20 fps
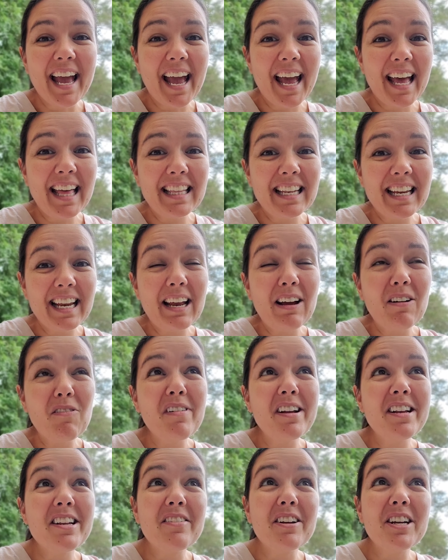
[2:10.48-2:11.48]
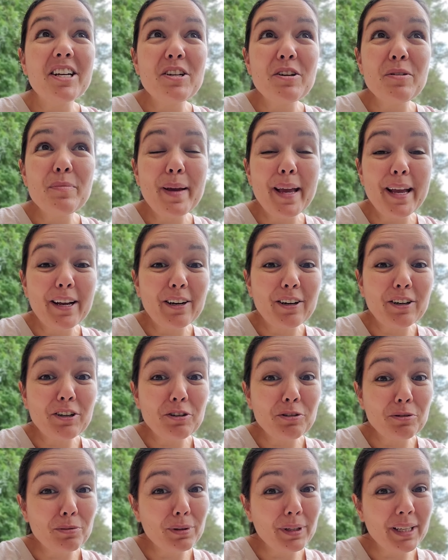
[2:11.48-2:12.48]
and when you're a new baker,
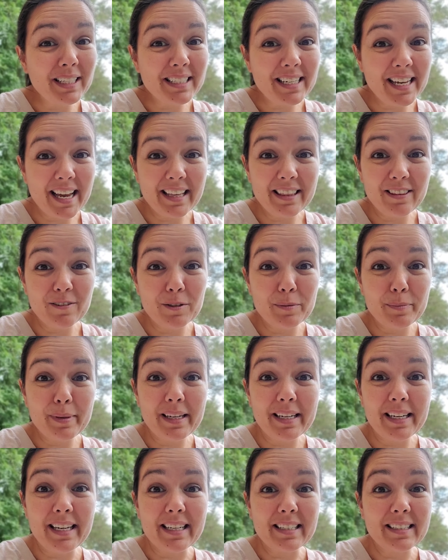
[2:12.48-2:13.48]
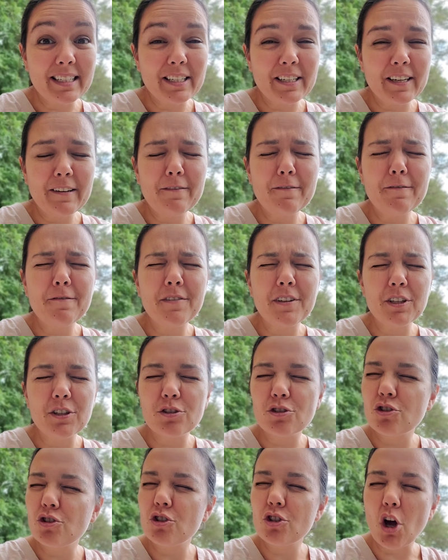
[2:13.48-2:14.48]
you really take those beatings. It
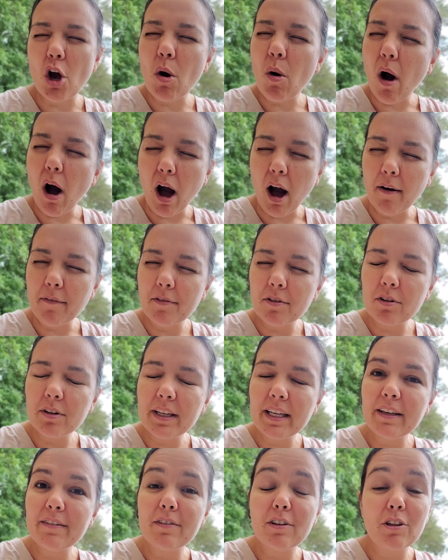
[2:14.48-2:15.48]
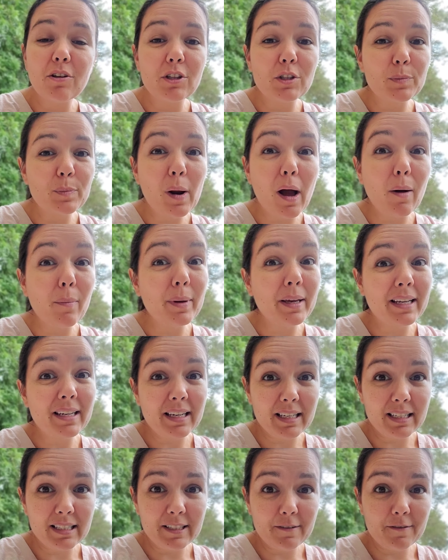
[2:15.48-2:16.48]
feels so awful, even though it's probably
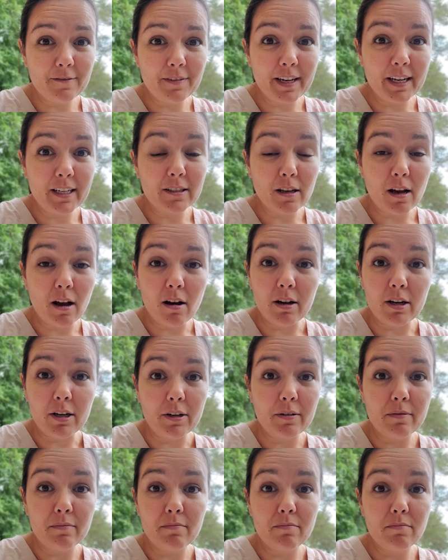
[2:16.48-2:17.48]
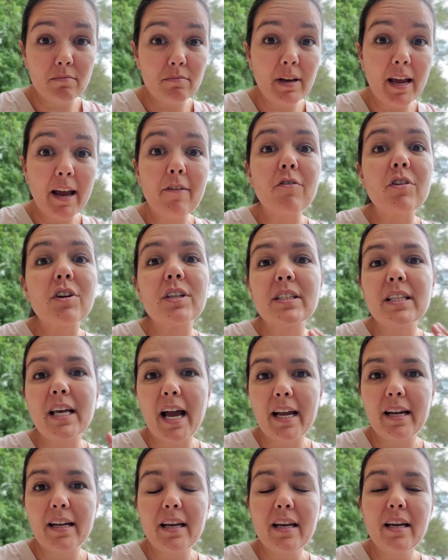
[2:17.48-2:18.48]
an easy fix on every
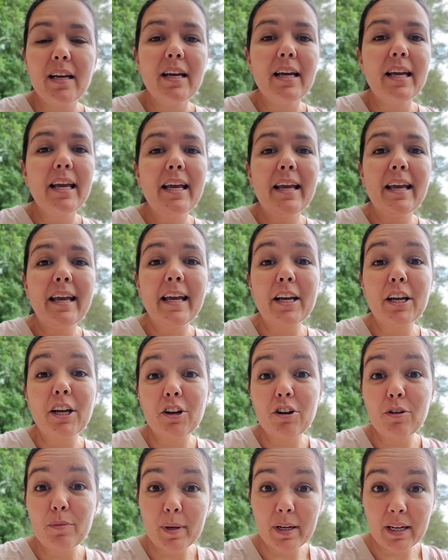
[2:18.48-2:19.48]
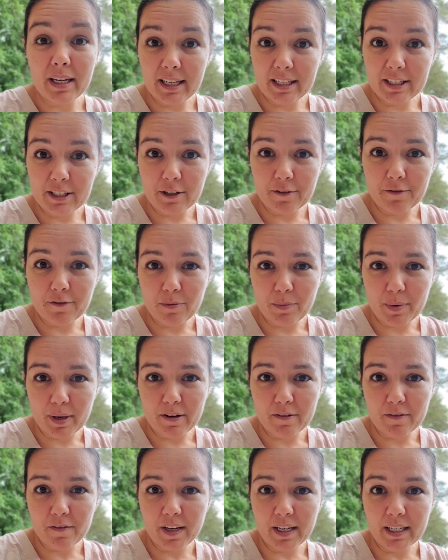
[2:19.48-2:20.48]
side. It could have been easier for me
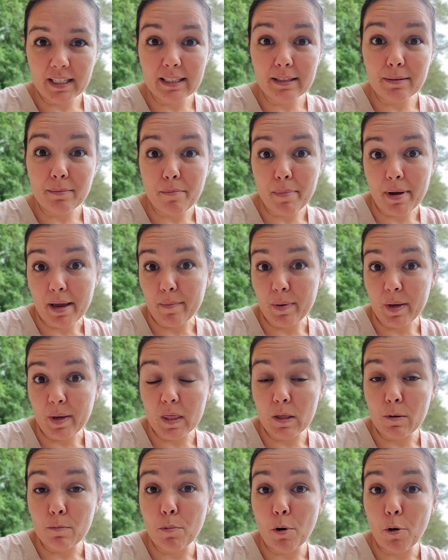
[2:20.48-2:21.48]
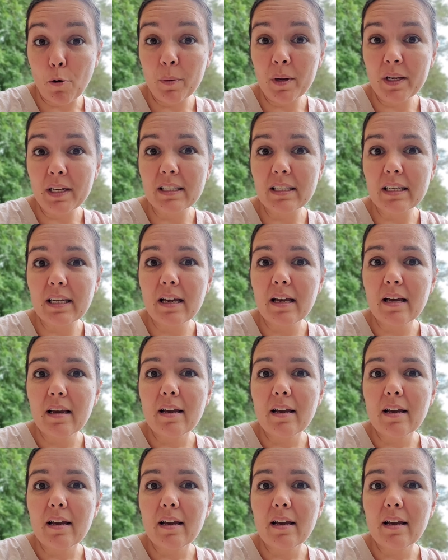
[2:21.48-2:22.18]
to fix maybe in the moment